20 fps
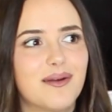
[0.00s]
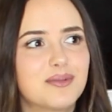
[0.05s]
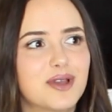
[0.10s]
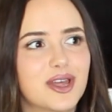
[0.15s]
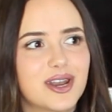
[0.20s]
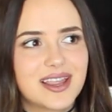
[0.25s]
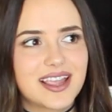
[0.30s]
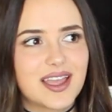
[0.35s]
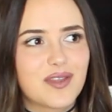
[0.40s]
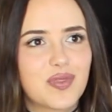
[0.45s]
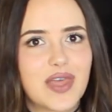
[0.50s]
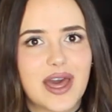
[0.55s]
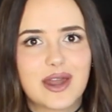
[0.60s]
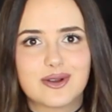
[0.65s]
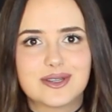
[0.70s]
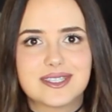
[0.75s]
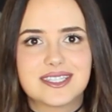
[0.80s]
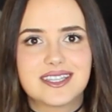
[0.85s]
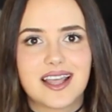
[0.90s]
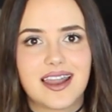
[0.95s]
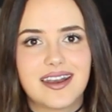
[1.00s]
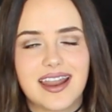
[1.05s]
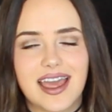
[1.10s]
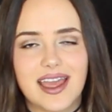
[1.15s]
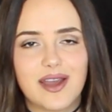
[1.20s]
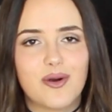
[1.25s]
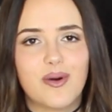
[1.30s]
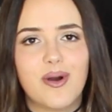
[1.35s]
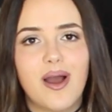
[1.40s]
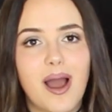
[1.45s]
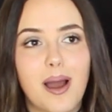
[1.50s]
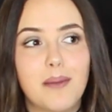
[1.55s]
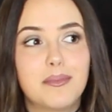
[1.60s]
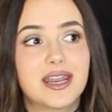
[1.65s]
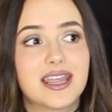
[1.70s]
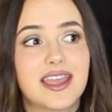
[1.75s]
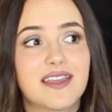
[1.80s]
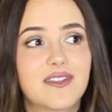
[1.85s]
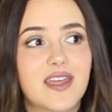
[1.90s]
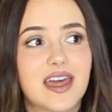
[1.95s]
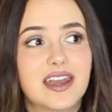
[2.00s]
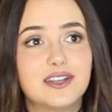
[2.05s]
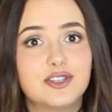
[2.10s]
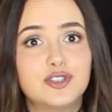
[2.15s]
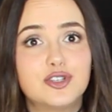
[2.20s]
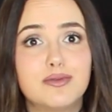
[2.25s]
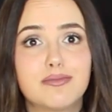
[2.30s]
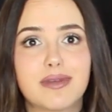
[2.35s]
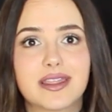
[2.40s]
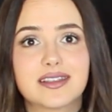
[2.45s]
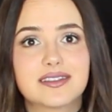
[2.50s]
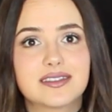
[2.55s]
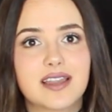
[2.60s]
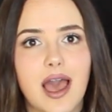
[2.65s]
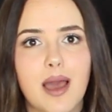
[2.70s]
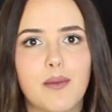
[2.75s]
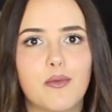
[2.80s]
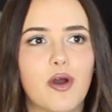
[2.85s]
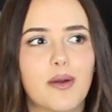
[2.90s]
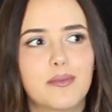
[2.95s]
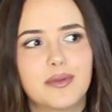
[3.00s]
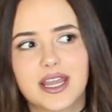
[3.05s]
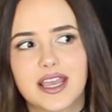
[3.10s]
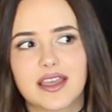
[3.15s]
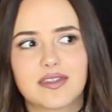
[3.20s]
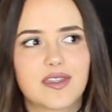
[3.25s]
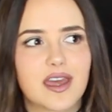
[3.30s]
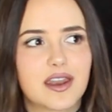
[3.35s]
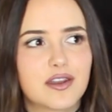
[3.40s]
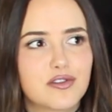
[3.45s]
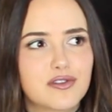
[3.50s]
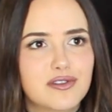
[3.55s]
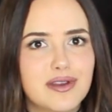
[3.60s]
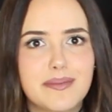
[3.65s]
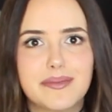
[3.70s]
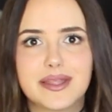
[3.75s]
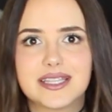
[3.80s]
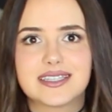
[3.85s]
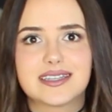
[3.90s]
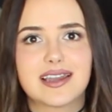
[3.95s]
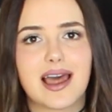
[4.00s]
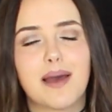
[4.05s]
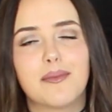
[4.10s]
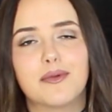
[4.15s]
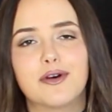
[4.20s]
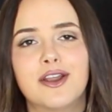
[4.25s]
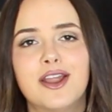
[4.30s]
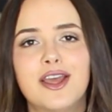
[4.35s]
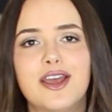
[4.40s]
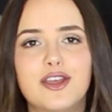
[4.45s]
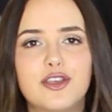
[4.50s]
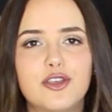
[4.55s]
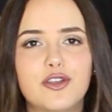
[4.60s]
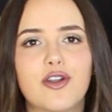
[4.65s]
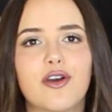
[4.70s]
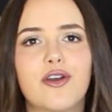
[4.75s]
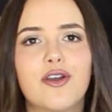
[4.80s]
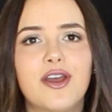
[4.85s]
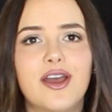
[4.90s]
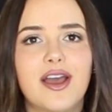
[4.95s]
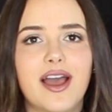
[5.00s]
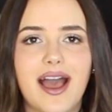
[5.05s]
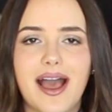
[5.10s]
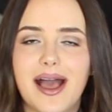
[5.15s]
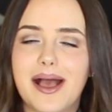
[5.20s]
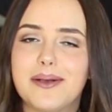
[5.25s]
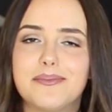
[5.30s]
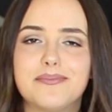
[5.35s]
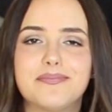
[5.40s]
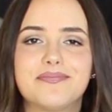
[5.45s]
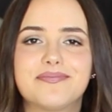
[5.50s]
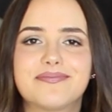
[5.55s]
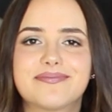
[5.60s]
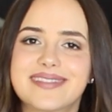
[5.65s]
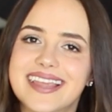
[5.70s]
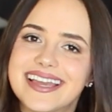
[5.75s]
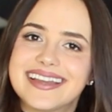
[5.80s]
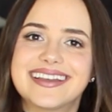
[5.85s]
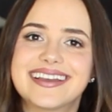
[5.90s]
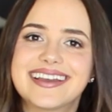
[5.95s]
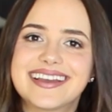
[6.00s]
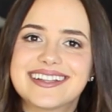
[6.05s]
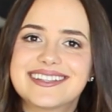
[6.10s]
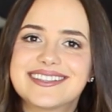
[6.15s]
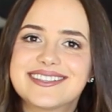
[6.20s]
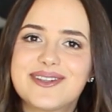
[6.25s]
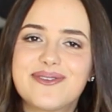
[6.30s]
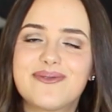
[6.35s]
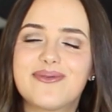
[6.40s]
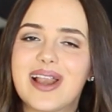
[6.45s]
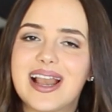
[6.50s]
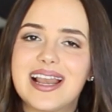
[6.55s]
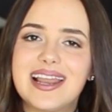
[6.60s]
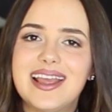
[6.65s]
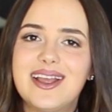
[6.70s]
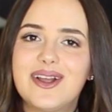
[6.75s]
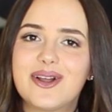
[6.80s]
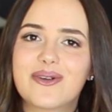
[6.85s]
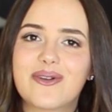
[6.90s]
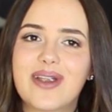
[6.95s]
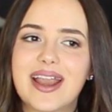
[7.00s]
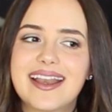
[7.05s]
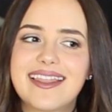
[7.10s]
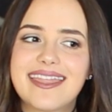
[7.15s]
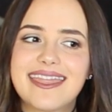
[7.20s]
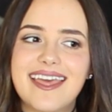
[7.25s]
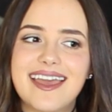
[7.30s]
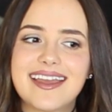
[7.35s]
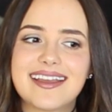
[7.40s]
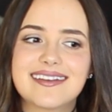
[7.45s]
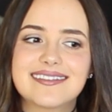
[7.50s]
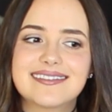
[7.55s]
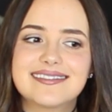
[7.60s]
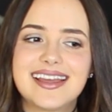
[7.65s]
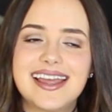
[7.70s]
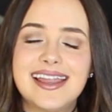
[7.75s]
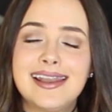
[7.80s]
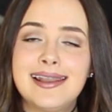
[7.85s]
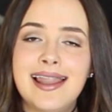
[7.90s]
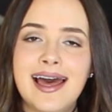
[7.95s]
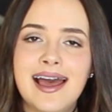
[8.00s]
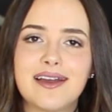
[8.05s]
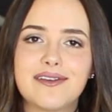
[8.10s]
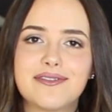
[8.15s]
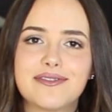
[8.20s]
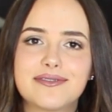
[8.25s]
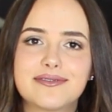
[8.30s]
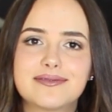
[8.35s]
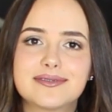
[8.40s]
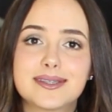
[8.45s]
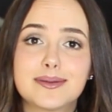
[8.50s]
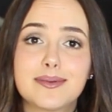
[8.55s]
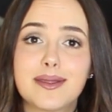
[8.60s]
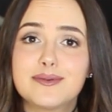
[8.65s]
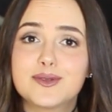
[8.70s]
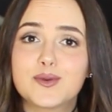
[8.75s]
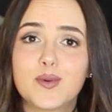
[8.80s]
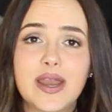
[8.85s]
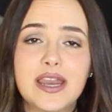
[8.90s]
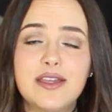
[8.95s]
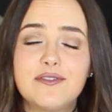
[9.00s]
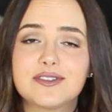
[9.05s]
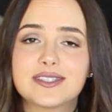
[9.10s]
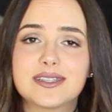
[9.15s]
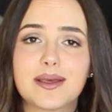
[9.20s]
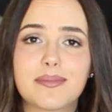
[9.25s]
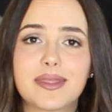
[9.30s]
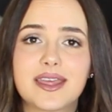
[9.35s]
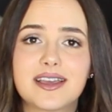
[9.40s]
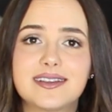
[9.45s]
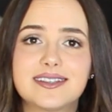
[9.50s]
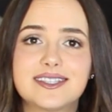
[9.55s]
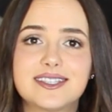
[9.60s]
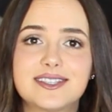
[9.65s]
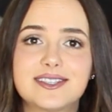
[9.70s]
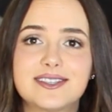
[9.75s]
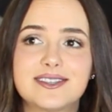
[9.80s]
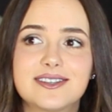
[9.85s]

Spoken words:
I'm gonna get that on Sunday, or I'm gonna get that in 2 months time, or I'm gonna get that in 3 months time, or, you know, it's a really great thing in life. Sometimes waiting for something